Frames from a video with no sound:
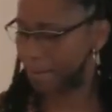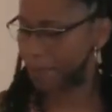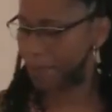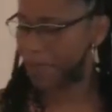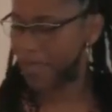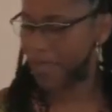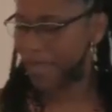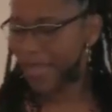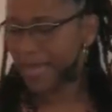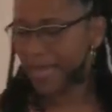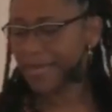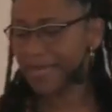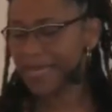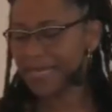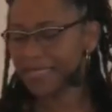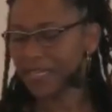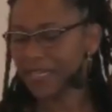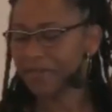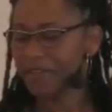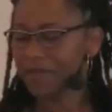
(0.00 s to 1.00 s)
And as I
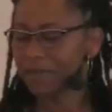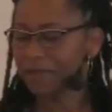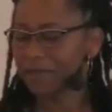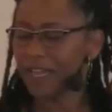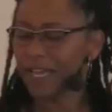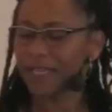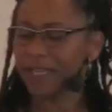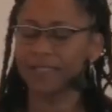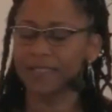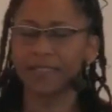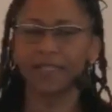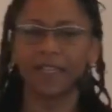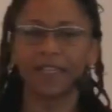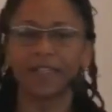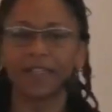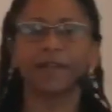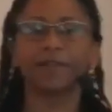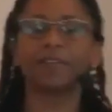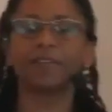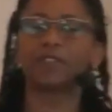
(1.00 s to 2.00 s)
reflect, there
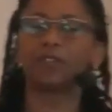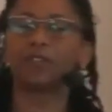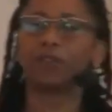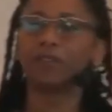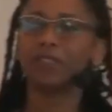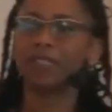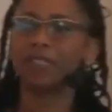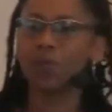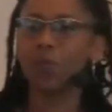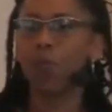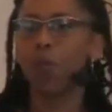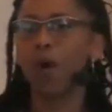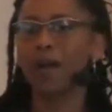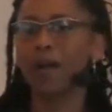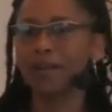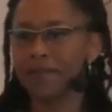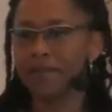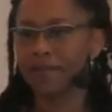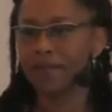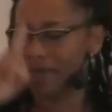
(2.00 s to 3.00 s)
is only one
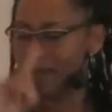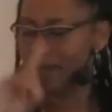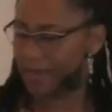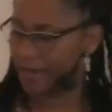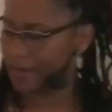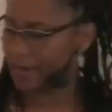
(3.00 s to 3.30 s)
thing